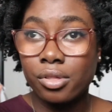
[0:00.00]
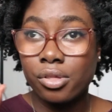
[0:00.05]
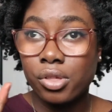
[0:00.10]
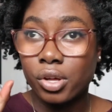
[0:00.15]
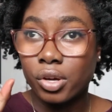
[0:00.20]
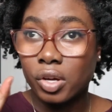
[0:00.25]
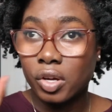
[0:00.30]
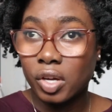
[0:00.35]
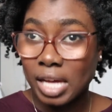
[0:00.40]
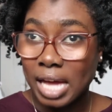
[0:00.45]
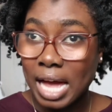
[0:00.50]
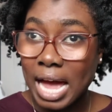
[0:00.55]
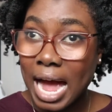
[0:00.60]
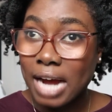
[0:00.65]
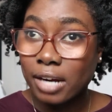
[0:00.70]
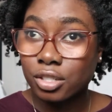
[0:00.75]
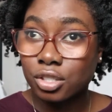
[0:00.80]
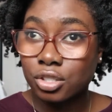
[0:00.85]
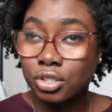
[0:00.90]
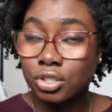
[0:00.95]
the
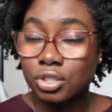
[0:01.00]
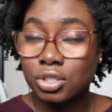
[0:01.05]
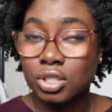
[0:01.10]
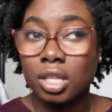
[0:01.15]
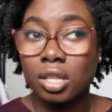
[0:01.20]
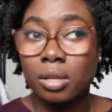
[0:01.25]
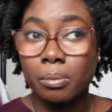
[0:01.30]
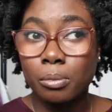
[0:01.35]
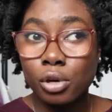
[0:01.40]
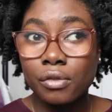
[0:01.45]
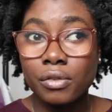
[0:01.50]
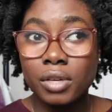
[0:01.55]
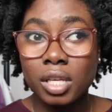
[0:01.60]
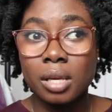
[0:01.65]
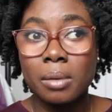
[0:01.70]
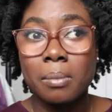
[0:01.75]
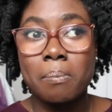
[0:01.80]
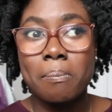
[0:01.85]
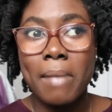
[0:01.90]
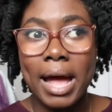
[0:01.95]
actors in the
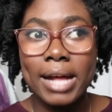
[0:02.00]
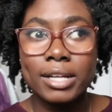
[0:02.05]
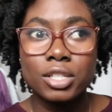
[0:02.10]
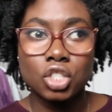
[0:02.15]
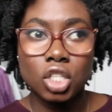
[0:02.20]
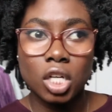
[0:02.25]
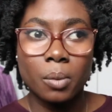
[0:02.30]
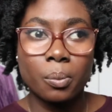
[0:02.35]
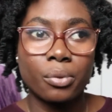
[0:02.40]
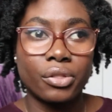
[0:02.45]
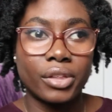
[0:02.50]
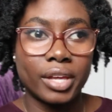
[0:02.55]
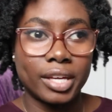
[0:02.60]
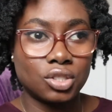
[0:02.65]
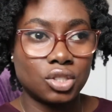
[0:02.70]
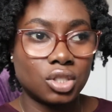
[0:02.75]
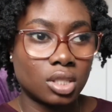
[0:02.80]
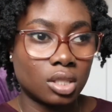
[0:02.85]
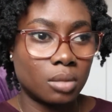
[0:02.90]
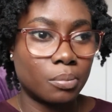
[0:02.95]
movie matched up with the
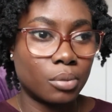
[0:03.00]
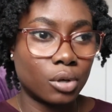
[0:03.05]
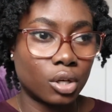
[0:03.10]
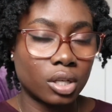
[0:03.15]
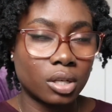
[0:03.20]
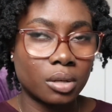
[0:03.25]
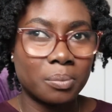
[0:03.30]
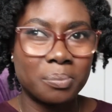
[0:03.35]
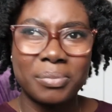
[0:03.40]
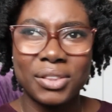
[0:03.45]
ages in the book.